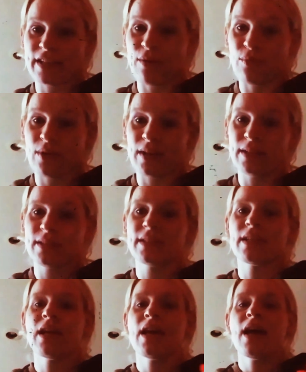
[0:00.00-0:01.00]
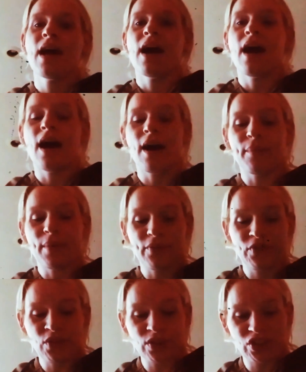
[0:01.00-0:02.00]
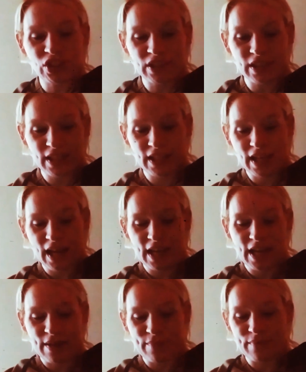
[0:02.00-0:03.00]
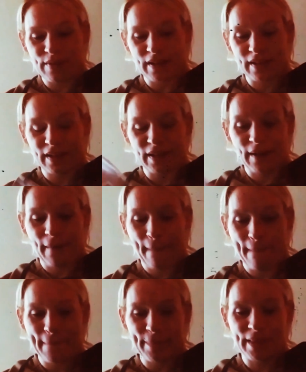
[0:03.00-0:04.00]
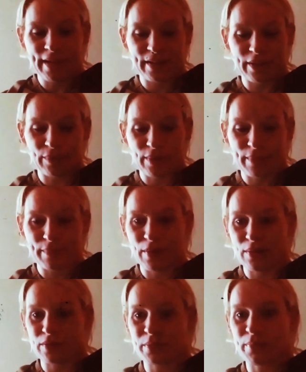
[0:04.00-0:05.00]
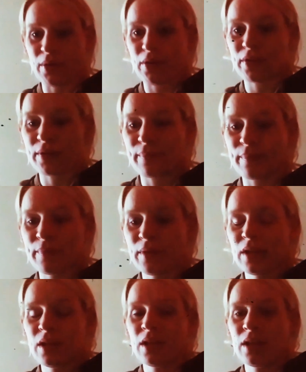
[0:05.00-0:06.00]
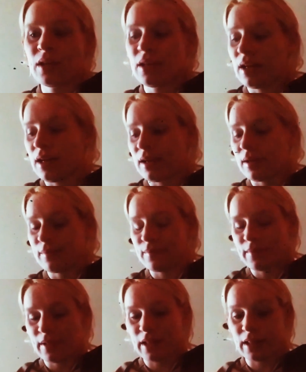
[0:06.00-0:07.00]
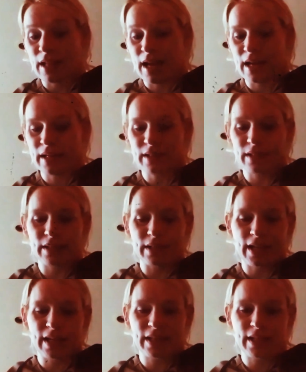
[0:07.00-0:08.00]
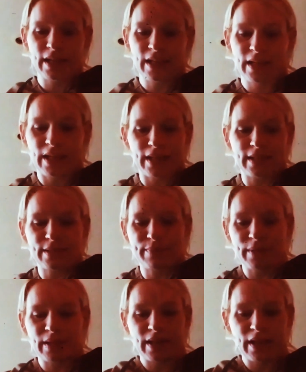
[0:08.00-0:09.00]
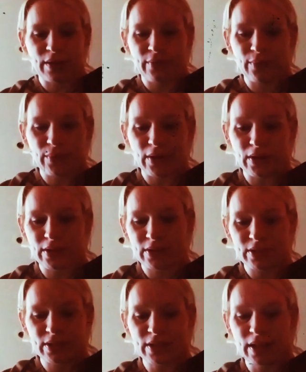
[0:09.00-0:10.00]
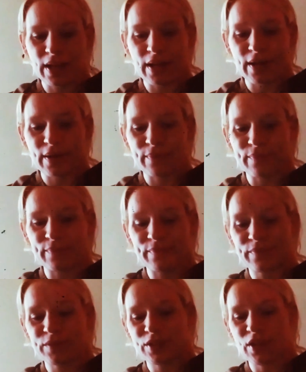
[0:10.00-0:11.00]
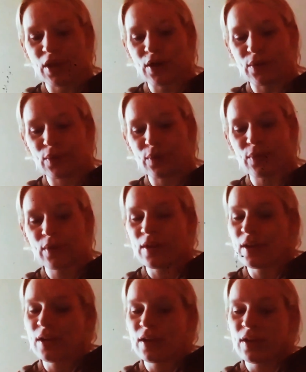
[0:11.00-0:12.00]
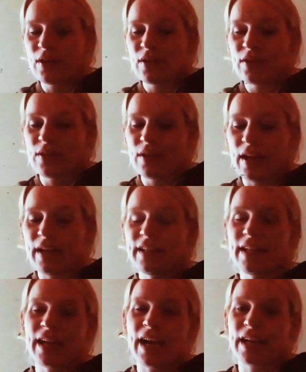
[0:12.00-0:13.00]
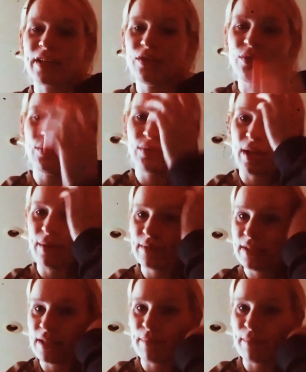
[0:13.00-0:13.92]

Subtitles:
at once. Unfortunately, I am dealing with postpartum a lot lately. It's been getting worse. So anything I can do that's